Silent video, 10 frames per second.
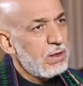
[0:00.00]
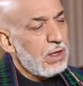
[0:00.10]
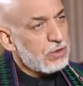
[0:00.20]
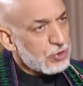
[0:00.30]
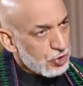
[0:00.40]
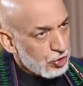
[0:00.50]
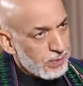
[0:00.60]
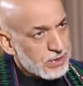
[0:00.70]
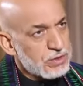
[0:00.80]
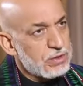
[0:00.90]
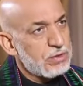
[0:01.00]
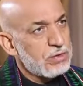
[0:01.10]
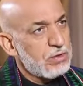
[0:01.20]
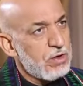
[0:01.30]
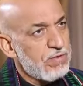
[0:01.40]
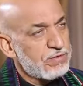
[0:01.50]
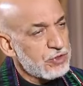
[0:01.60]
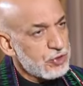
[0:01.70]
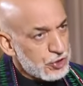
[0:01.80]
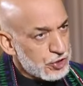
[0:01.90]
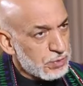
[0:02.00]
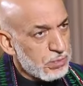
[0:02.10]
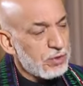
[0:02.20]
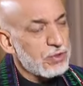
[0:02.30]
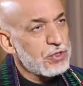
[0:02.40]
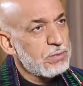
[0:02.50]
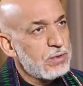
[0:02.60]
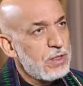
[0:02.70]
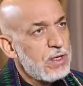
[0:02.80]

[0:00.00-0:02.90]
In the document of the strategic partnership,